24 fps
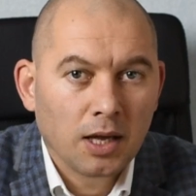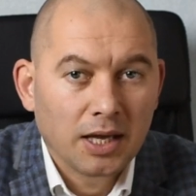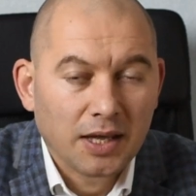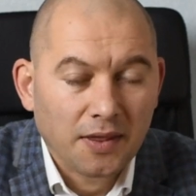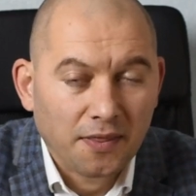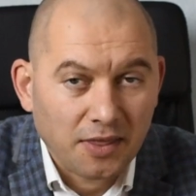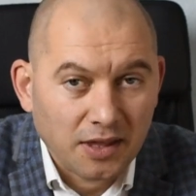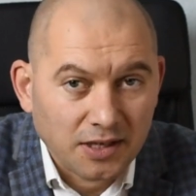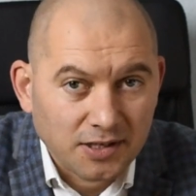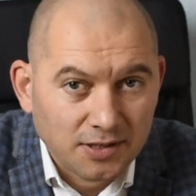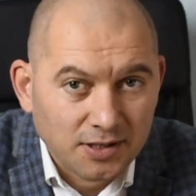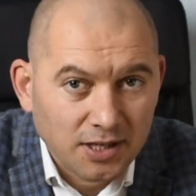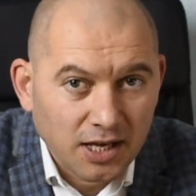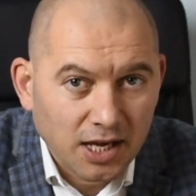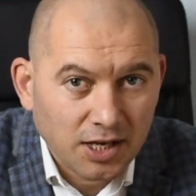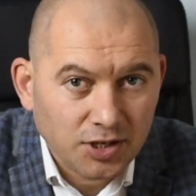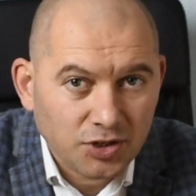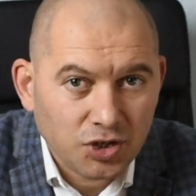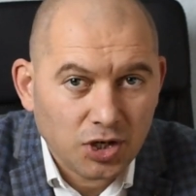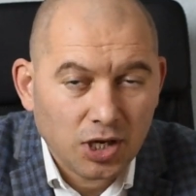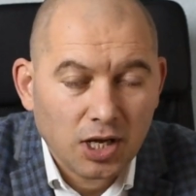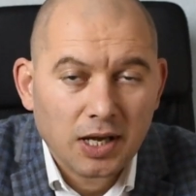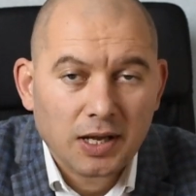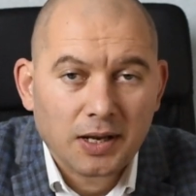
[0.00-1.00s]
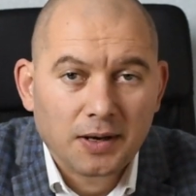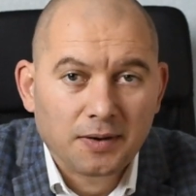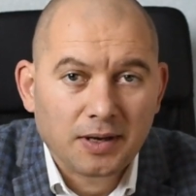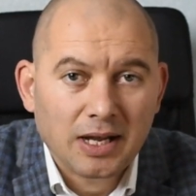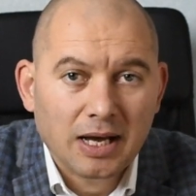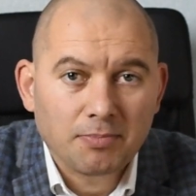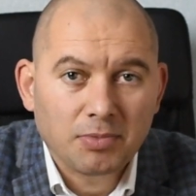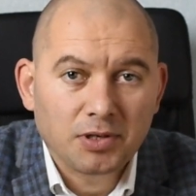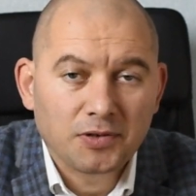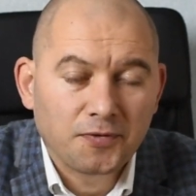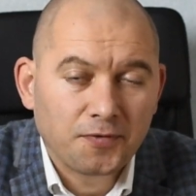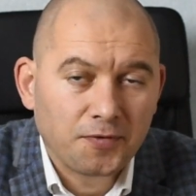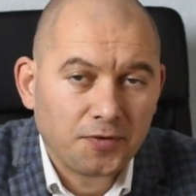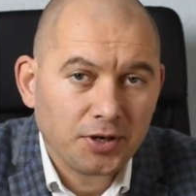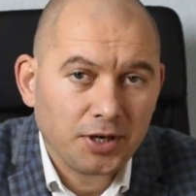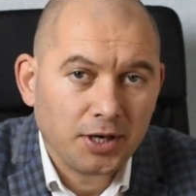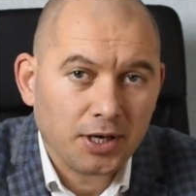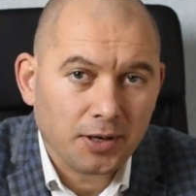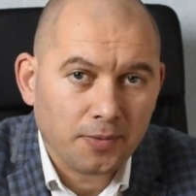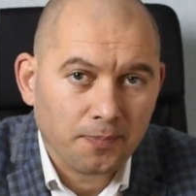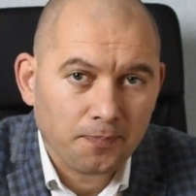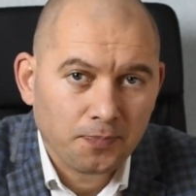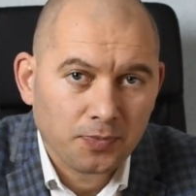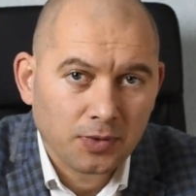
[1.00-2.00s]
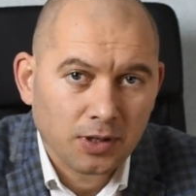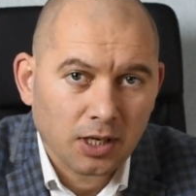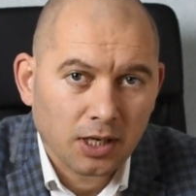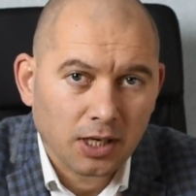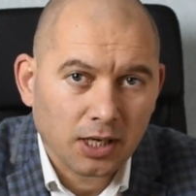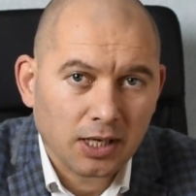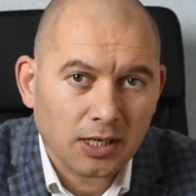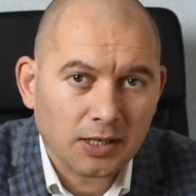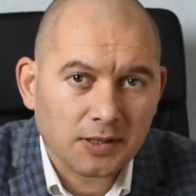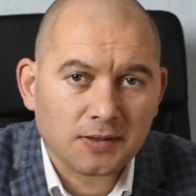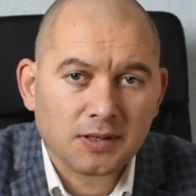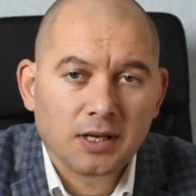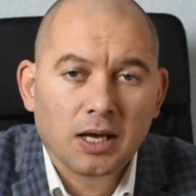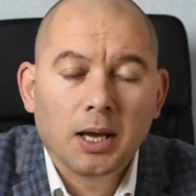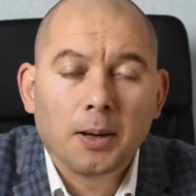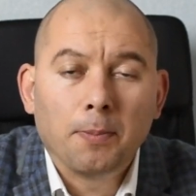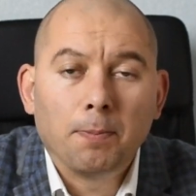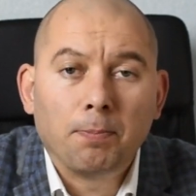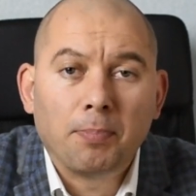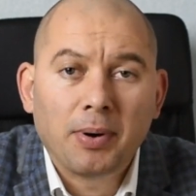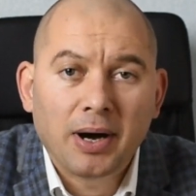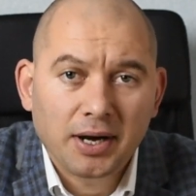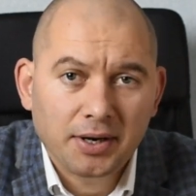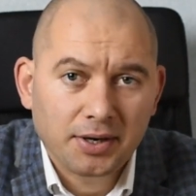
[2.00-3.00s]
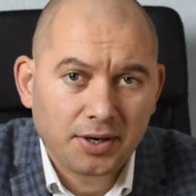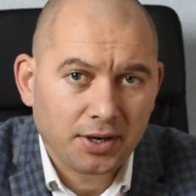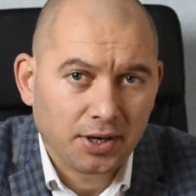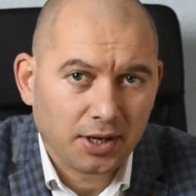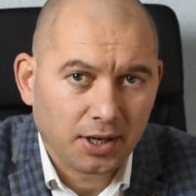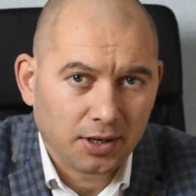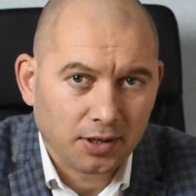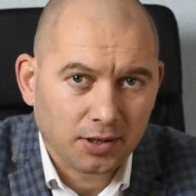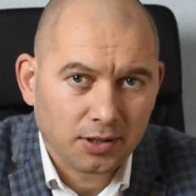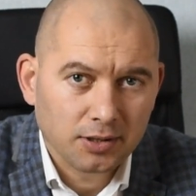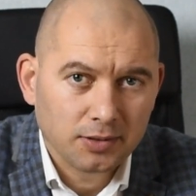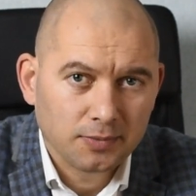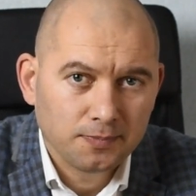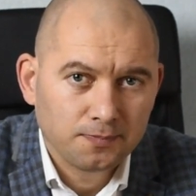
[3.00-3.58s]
The stage number 3 is bargaining.